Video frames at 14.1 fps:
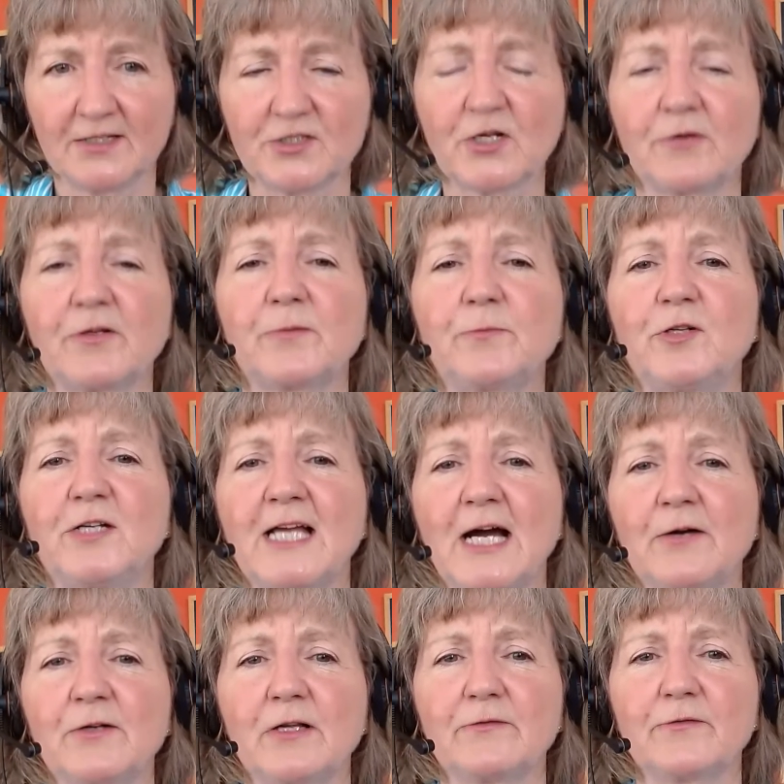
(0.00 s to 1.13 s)
He started putting
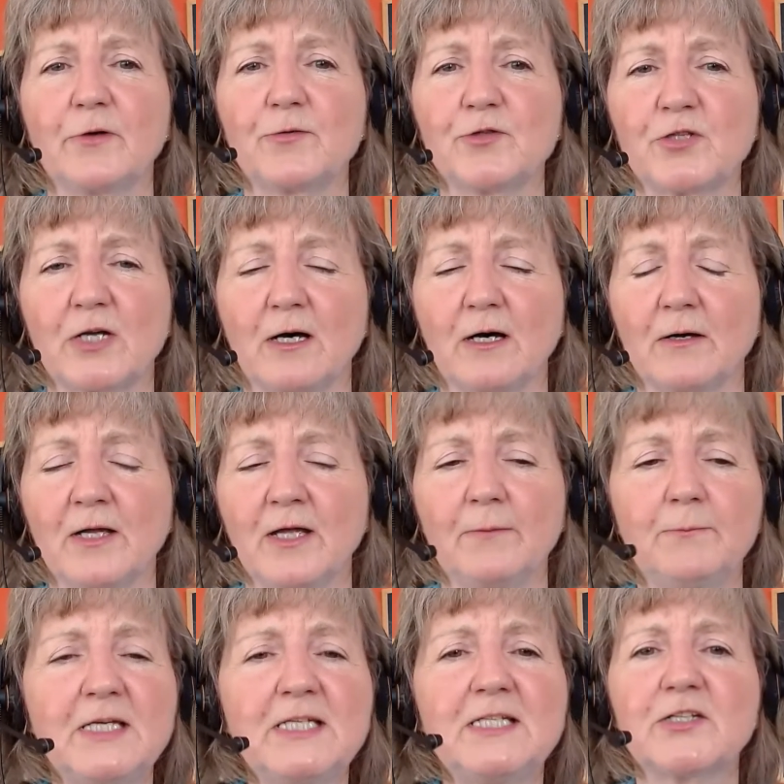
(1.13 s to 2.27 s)
out those uh,
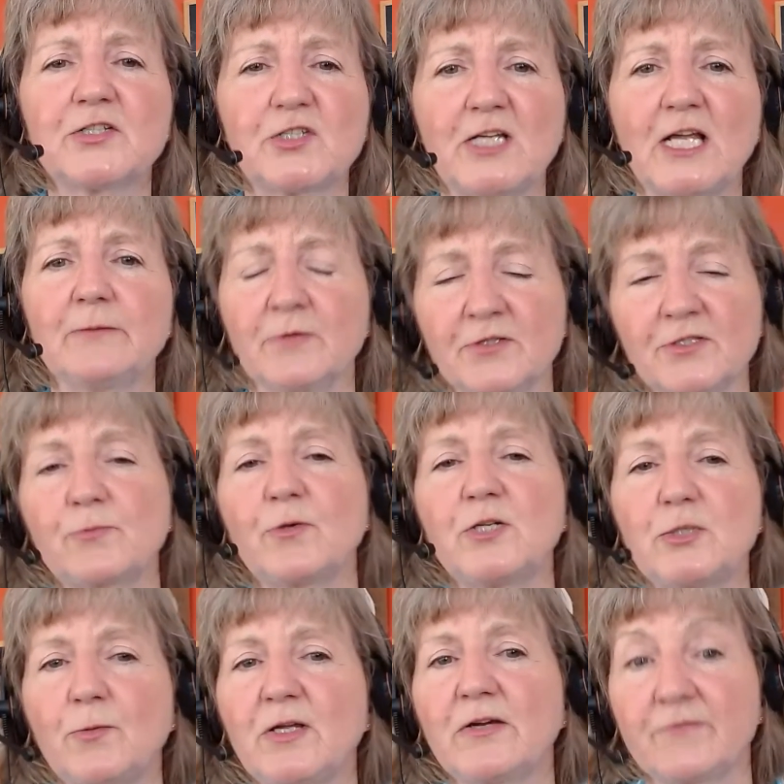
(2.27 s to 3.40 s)
media statements,
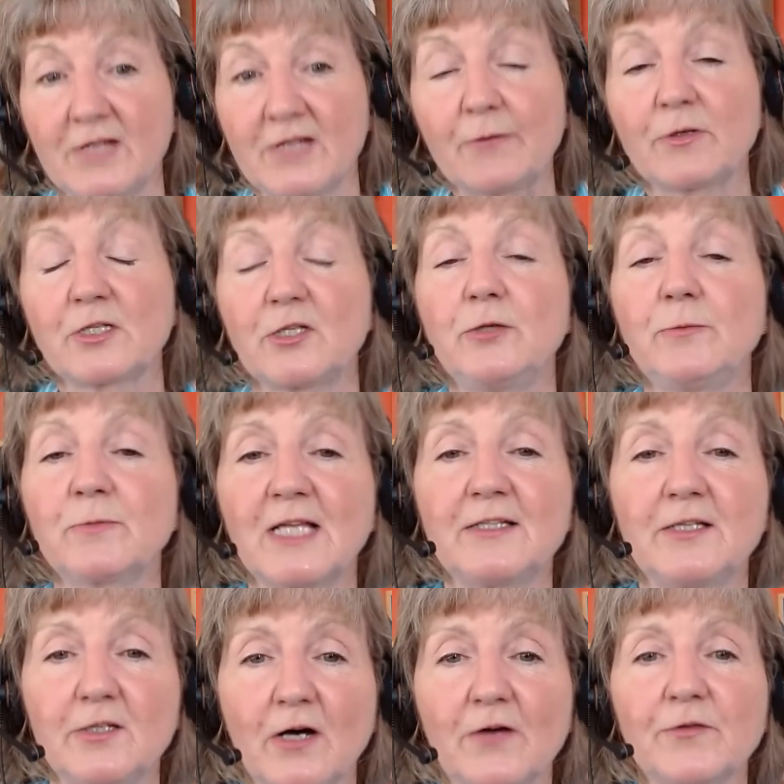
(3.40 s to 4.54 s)
which we have now
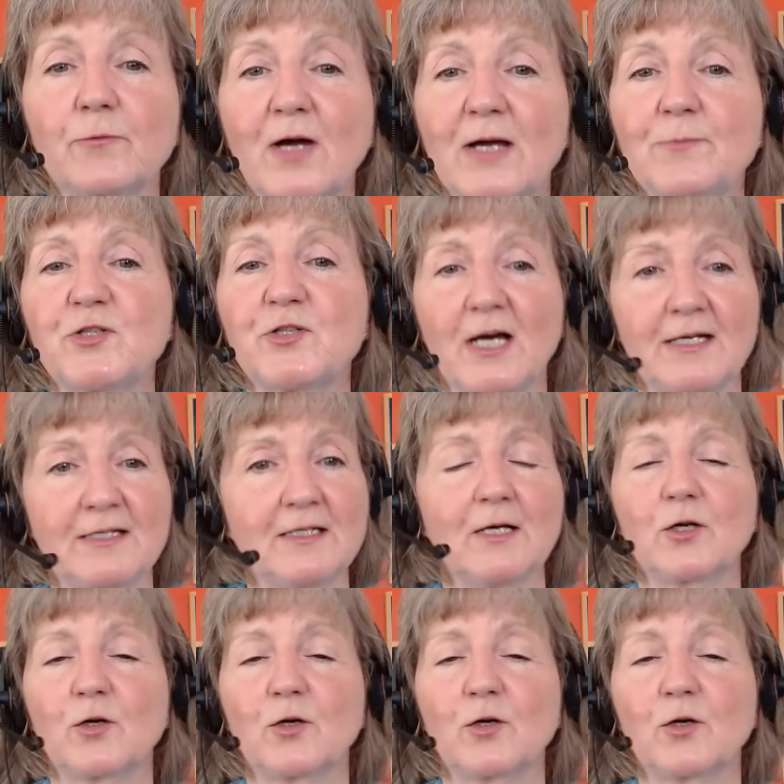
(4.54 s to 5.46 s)
accumulated on the website,